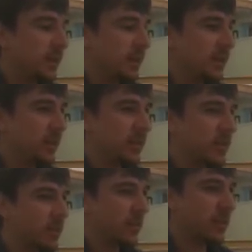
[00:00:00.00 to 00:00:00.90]

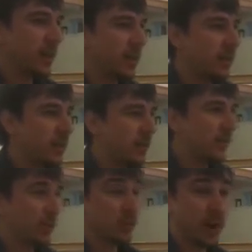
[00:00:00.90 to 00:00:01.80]
is
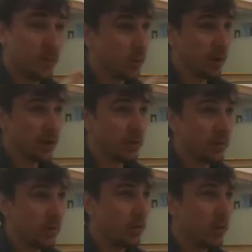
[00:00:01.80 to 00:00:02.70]
the great work
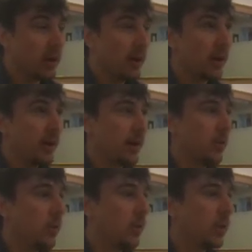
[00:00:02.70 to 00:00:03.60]
uh,
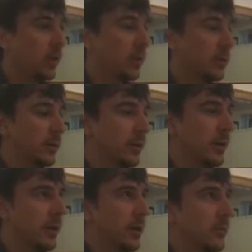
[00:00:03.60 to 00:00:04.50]
or
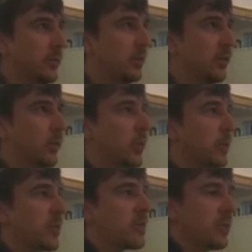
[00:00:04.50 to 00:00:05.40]
your
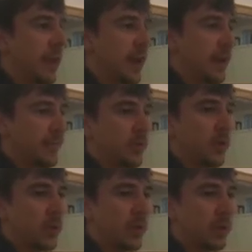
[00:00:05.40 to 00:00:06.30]
purpose in life
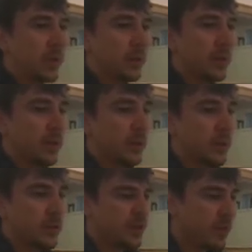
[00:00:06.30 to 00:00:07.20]
or
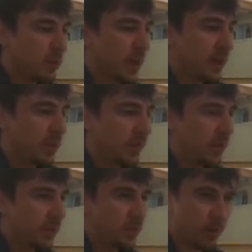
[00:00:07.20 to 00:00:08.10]
just what you
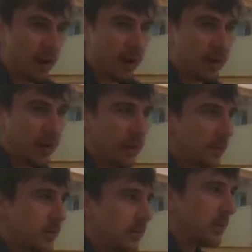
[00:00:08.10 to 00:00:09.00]
feel is right and,